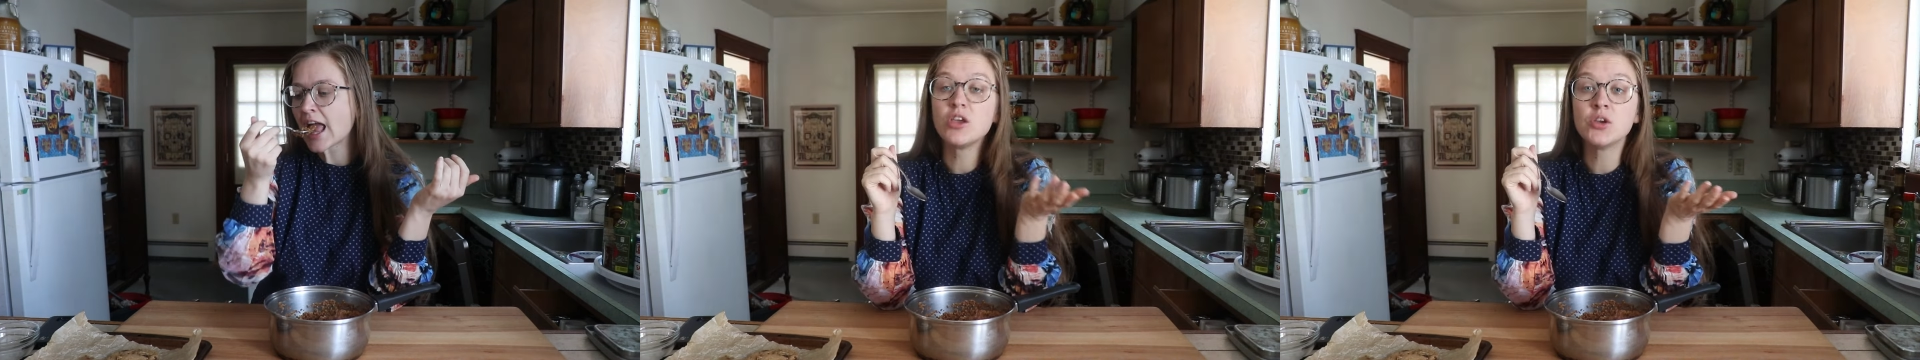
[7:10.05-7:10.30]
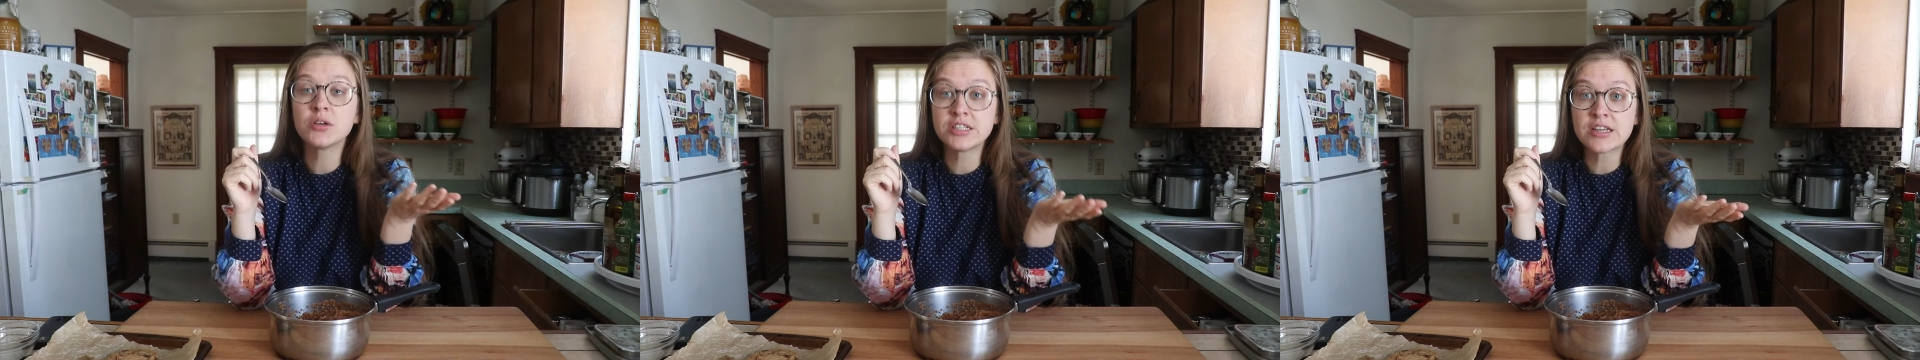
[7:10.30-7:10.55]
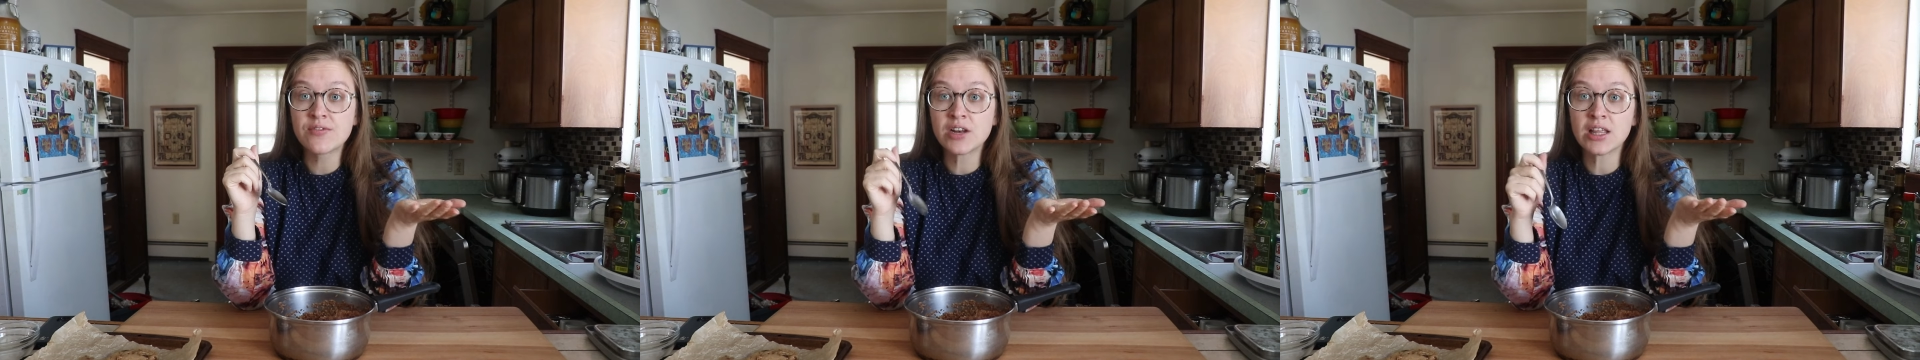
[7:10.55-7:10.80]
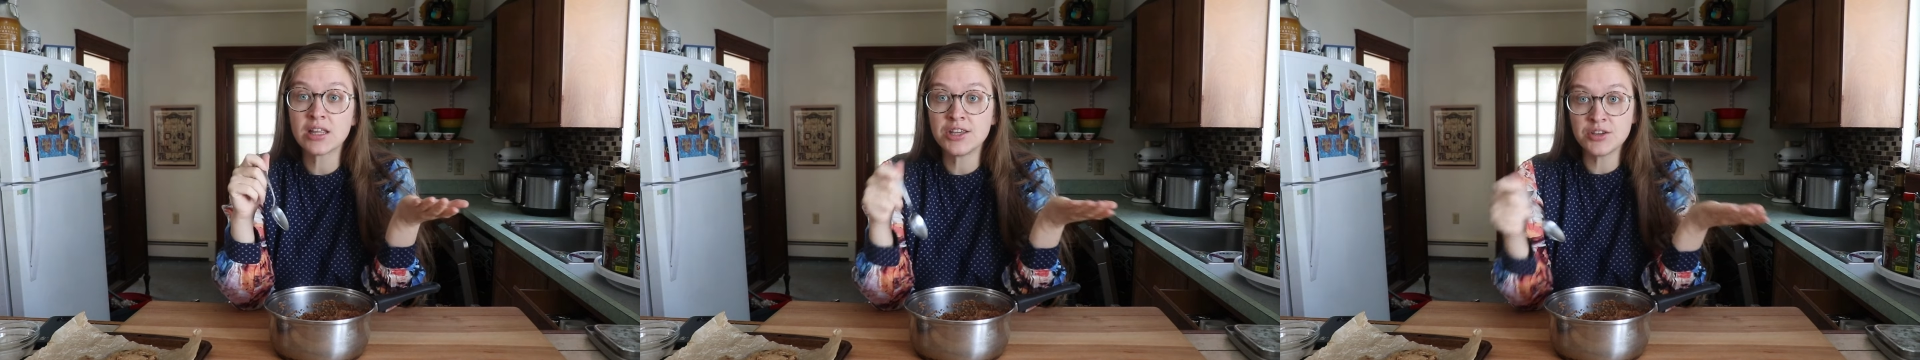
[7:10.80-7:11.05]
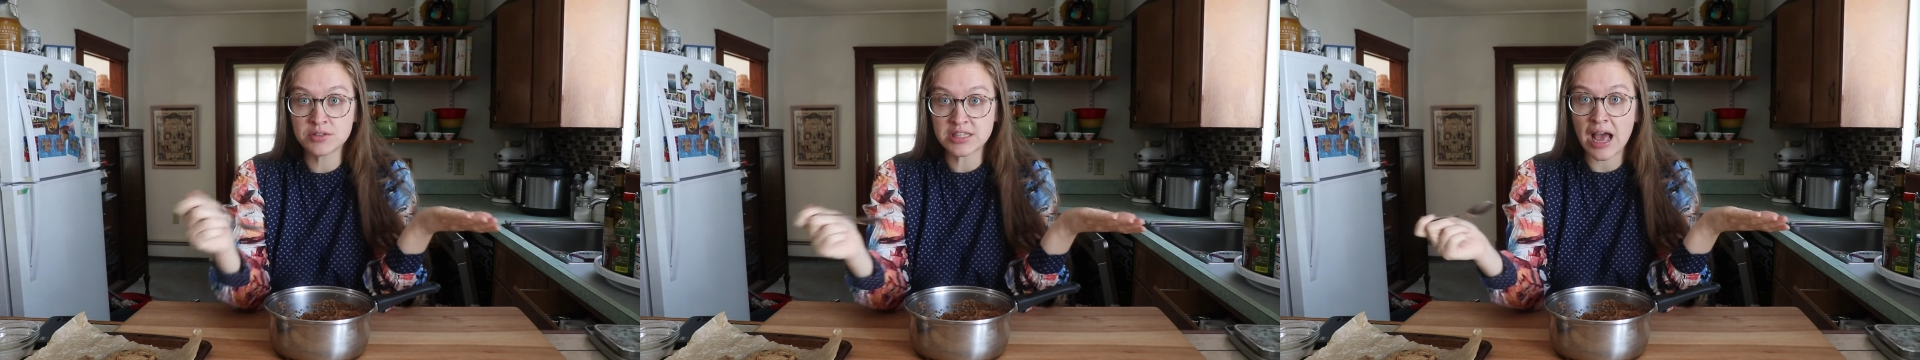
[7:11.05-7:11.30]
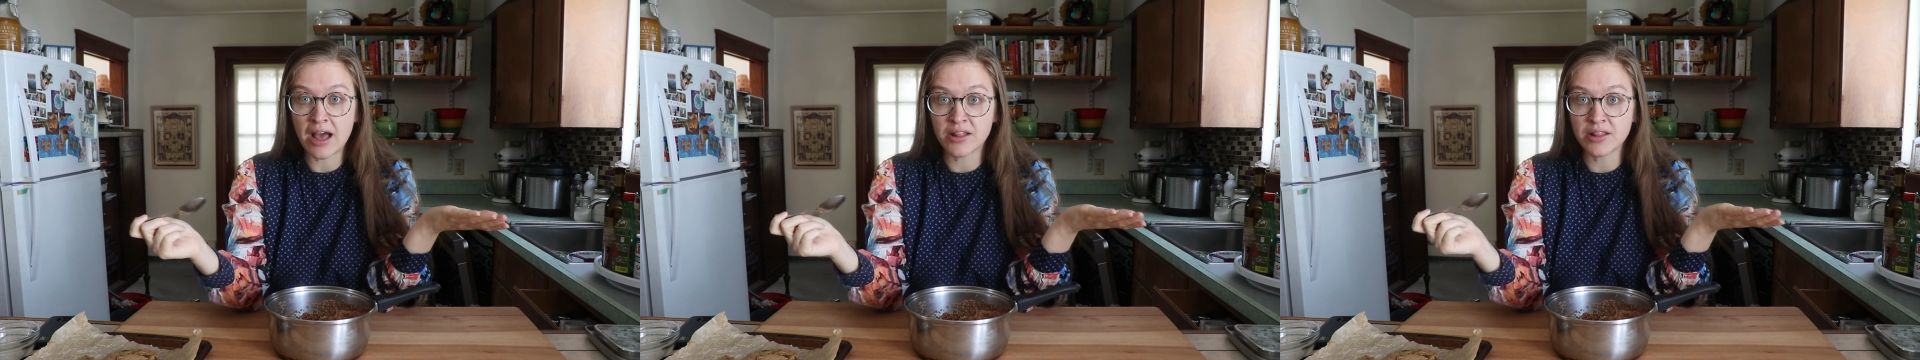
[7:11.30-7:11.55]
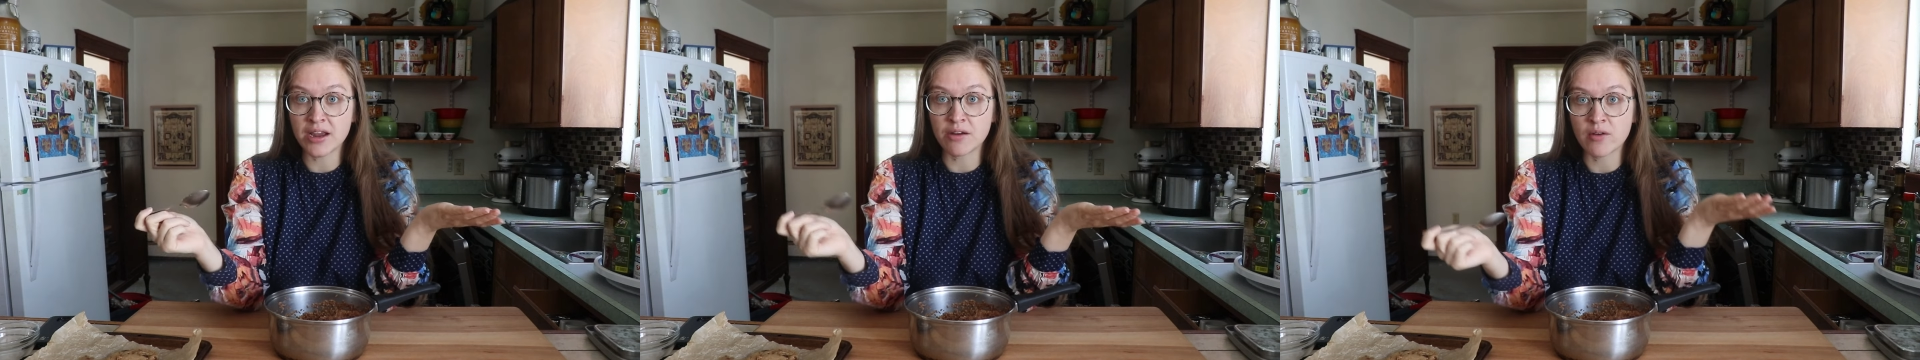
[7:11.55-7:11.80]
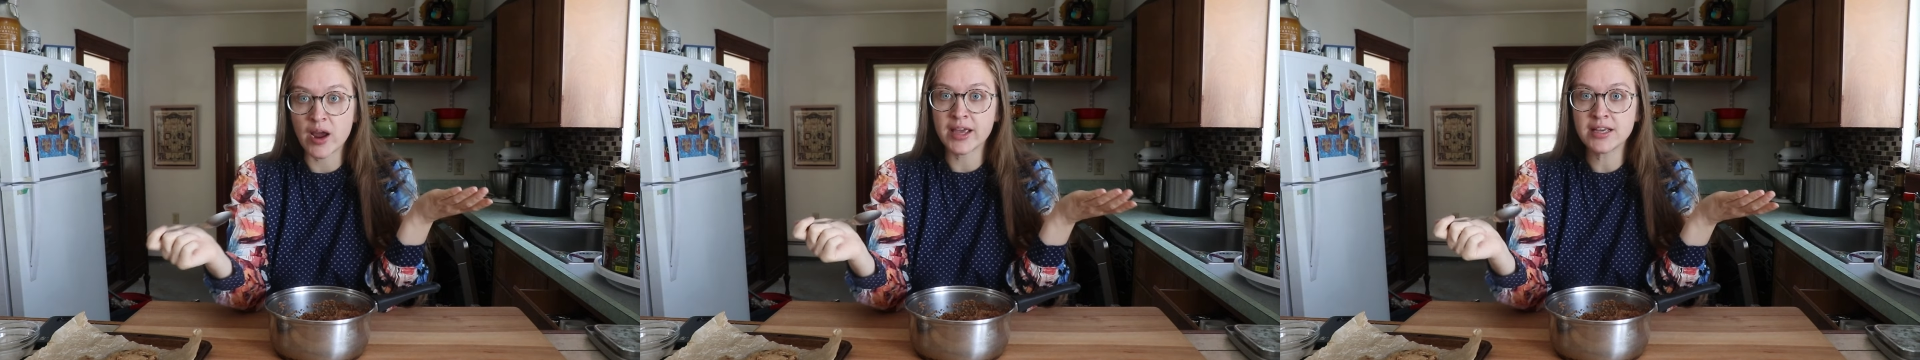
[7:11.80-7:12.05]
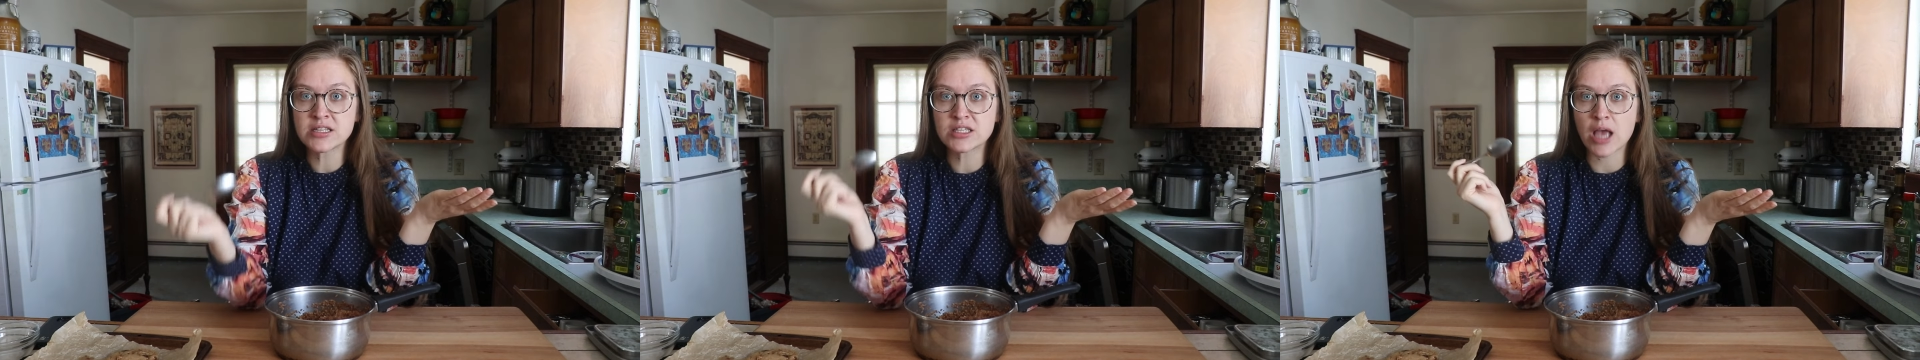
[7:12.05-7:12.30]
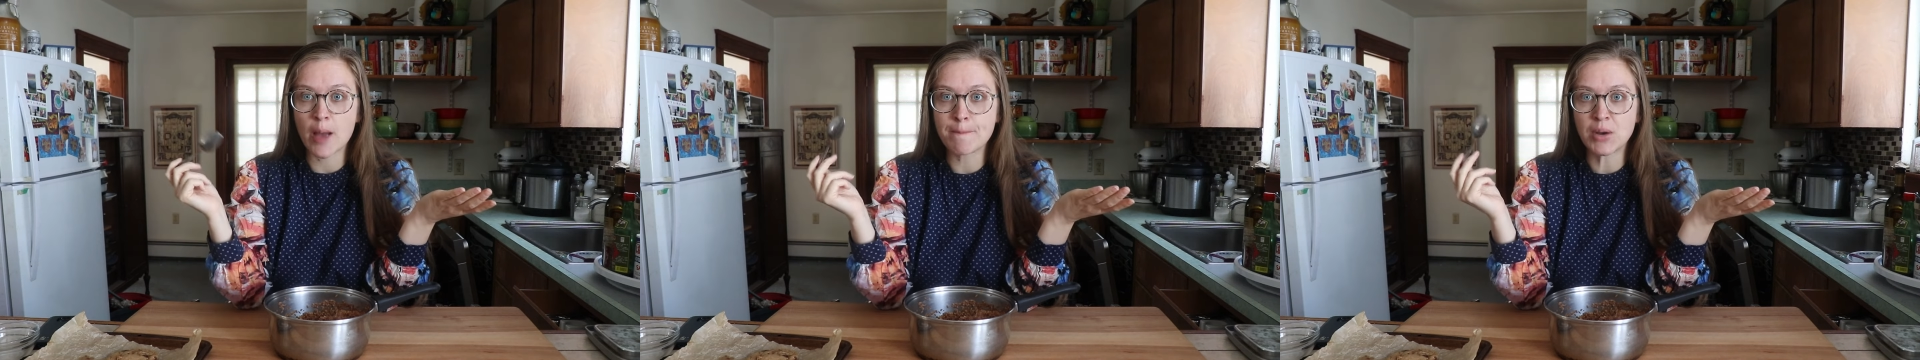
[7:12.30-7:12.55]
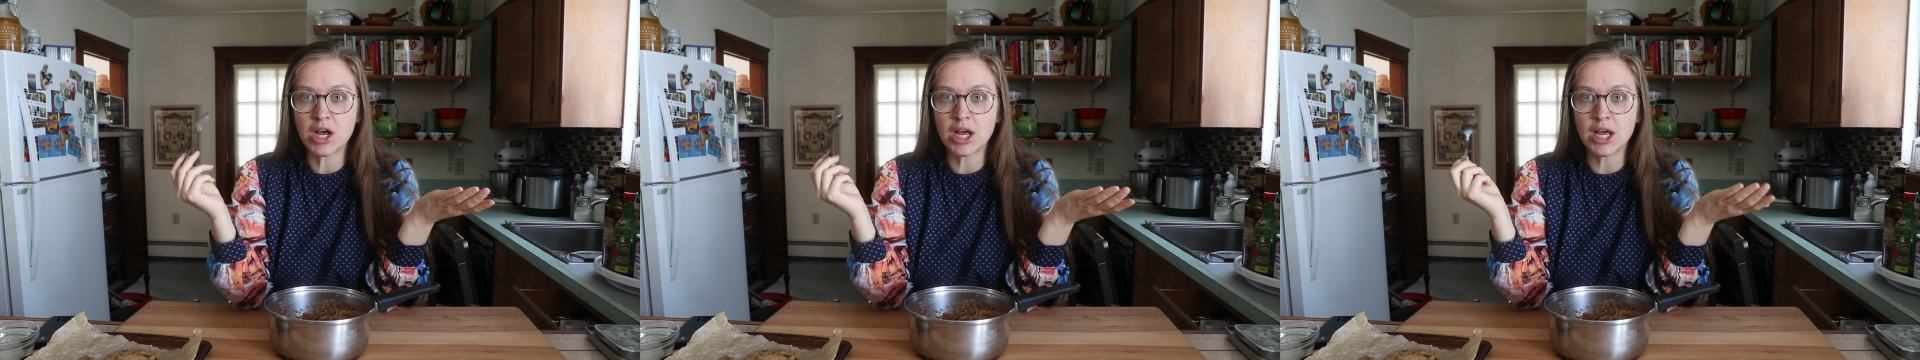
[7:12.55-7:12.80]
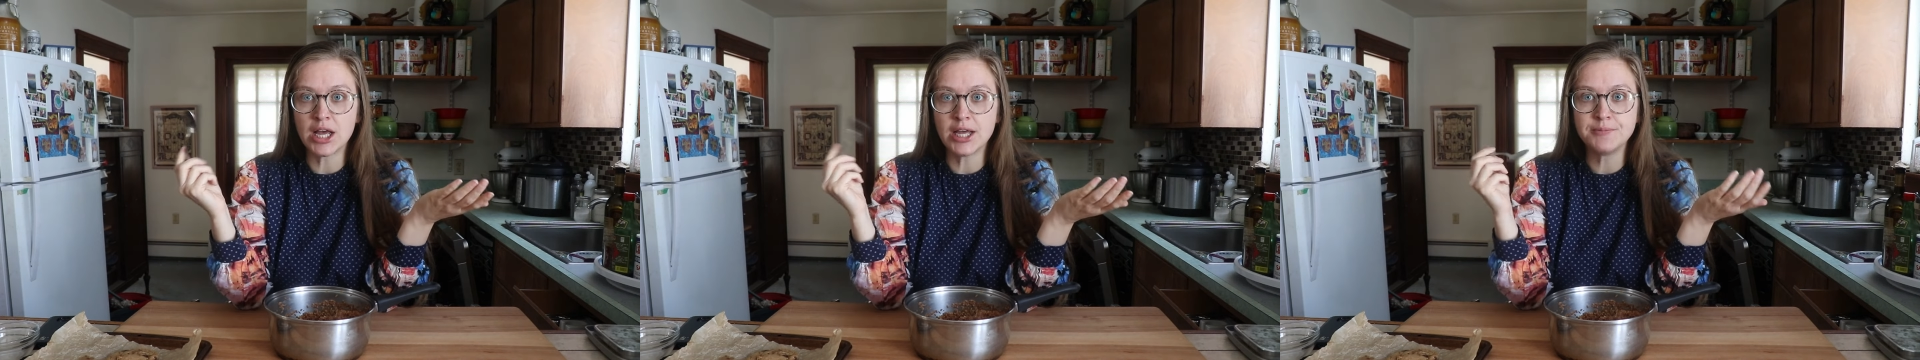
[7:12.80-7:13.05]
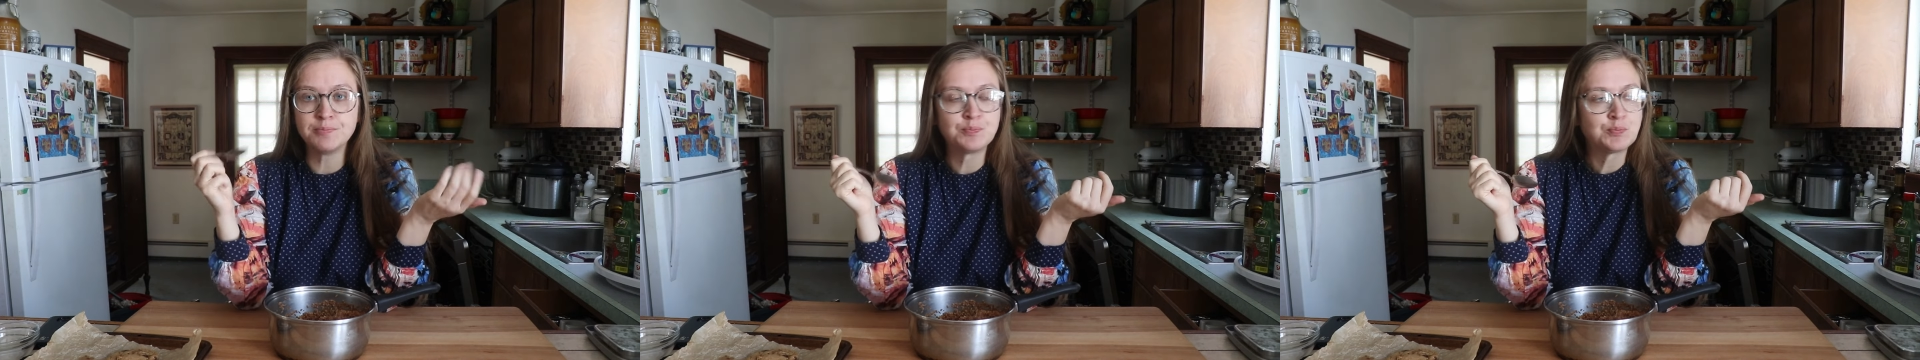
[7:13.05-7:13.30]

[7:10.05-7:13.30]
You could definitely use that like rice, but